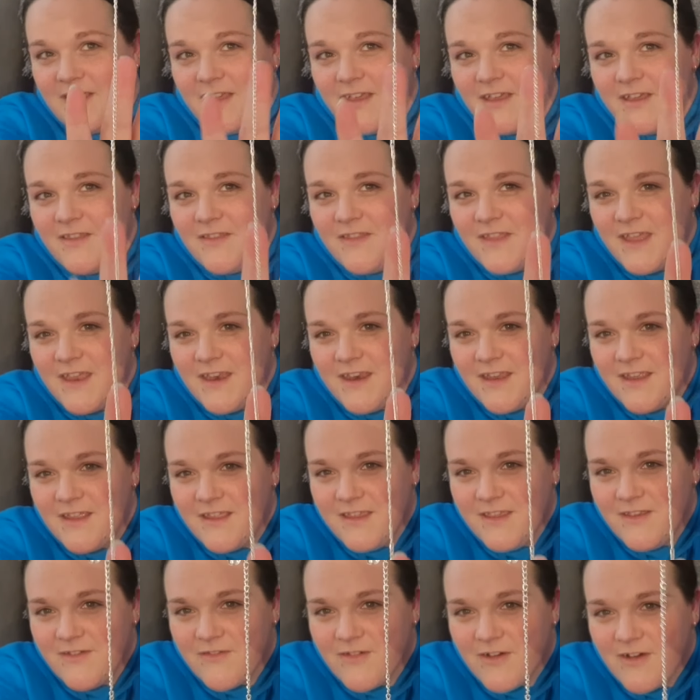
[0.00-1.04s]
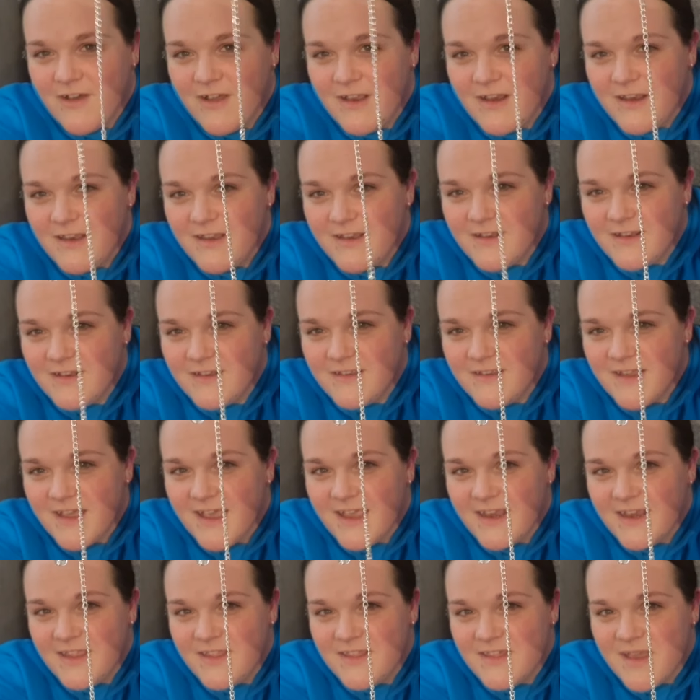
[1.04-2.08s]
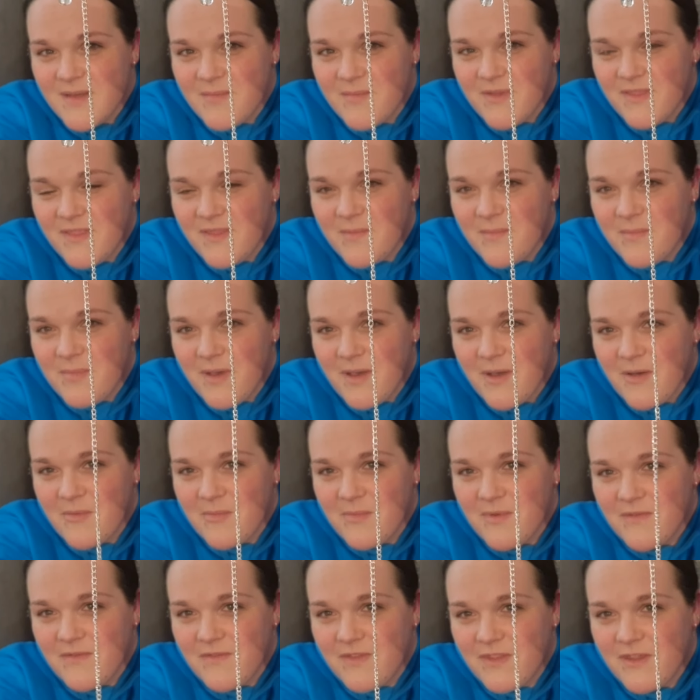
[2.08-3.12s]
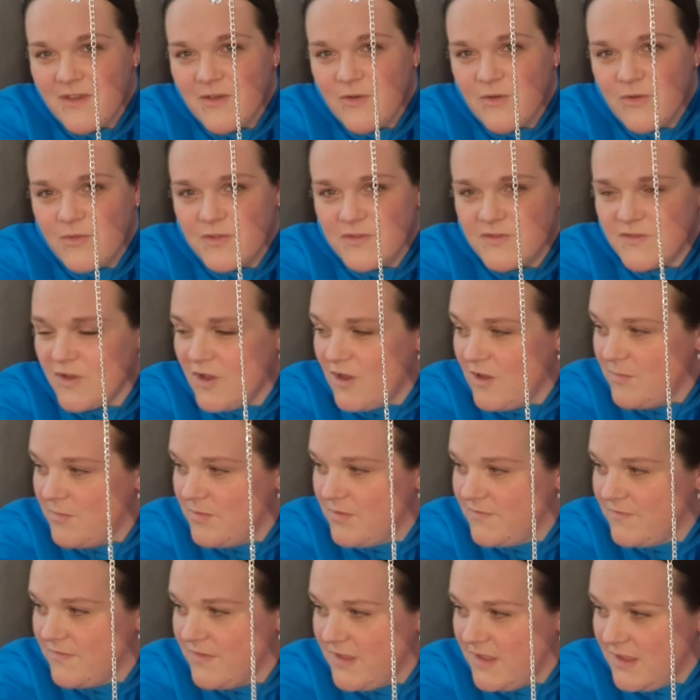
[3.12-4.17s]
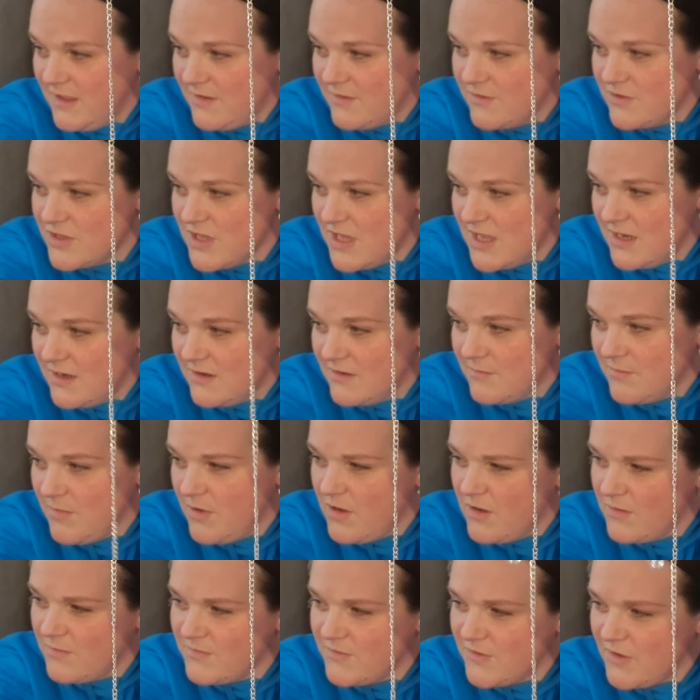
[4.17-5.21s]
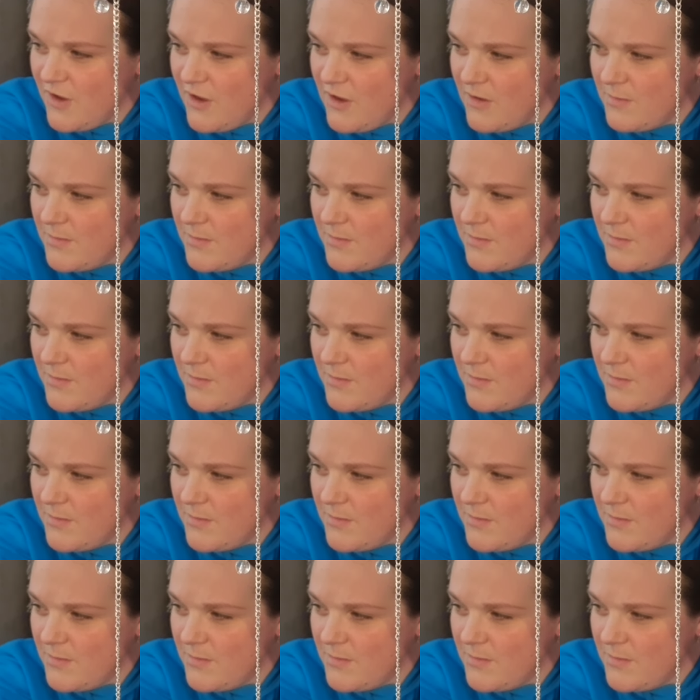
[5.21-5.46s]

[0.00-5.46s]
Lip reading: And then you've got a little tiny gem at the bottom of the, or the top of the chain, bottom top.